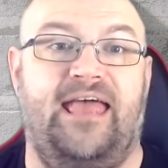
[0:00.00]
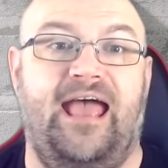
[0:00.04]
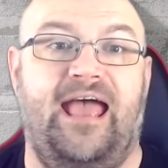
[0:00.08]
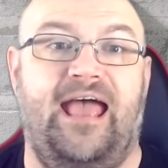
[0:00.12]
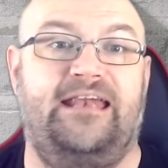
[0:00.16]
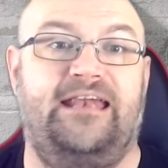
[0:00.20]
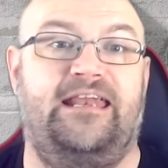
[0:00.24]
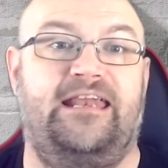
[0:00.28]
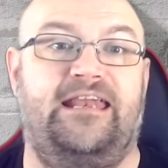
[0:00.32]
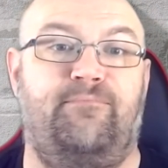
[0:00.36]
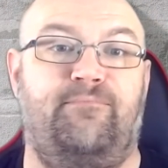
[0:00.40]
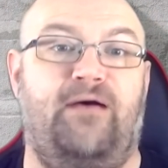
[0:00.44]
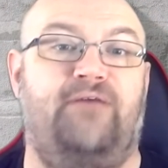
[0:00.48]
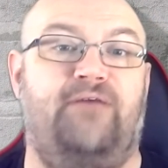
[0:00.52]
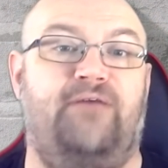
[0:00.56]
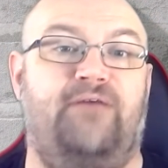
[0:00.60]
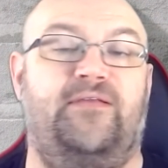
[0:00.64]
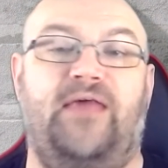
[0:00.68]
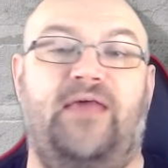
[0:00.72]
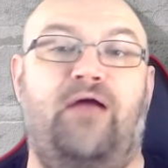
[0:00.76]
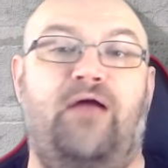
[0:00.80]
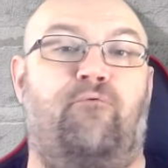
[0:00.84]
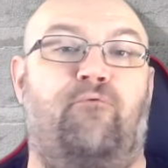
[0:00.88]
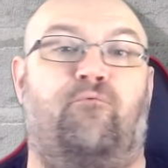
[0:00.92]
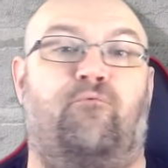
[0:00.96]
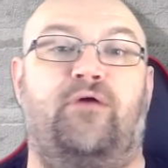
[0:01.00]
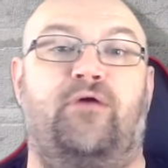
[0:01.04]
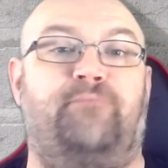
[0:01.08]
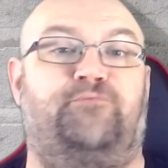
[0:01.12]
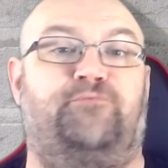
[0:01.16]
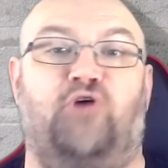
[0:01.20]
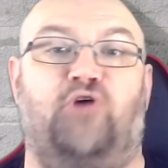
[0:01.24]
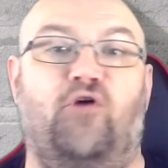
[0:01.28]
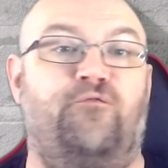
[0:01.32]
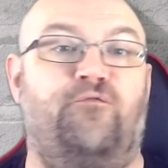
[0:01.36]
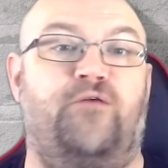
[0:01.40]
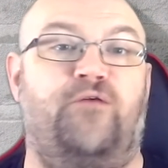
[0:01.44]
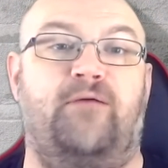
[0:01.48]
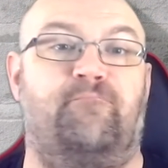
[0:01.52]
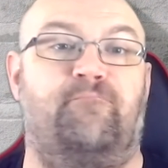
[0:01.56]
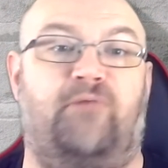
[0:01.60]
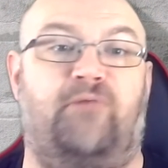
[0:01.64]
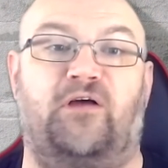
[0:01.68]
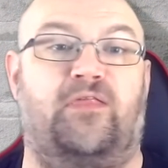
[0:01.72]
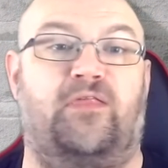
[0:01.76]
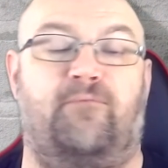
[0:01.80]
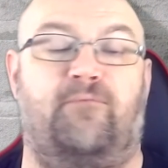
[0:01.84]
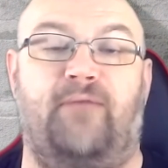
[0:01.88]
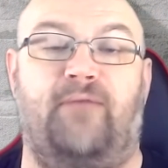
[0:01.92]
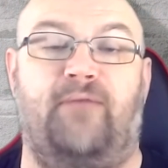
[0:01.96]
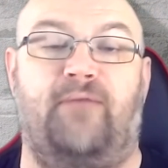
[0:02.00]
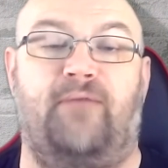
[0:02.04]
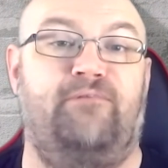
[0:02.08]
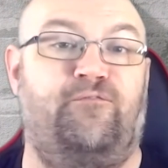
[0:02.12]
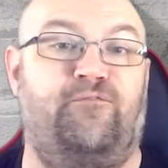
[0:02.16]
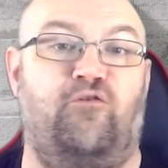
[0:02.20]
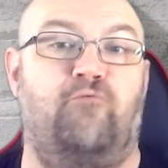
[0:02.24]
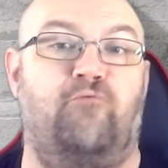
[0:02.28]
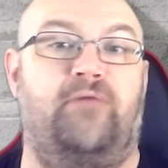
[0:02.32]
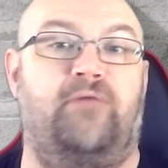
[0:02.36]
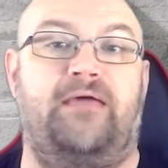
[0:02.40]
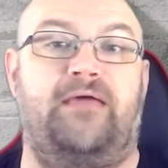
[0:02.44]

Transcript: ended up having that ripped off him by the Met before